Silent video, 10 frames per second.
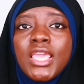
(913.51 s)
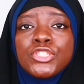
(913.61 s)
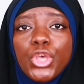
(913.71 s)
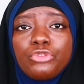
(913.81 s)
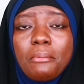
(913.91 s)

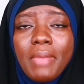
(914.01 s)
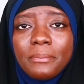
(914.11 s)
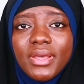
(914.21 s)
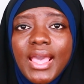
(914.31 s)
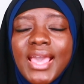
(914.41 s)
So
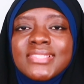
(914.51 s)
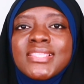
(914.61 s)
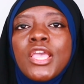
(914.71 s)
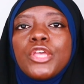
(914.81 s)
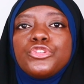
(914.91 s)
remember, guys,
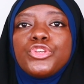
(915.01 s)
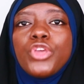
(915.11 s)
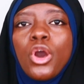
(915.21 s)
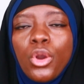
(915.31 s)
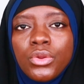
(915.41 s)
do
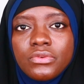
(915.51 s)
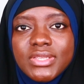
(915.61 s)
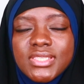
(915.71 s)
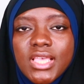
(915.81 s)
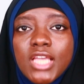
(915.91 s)
your own
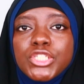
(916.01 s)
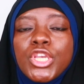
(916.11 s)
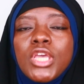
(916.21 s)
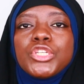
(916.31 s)
research.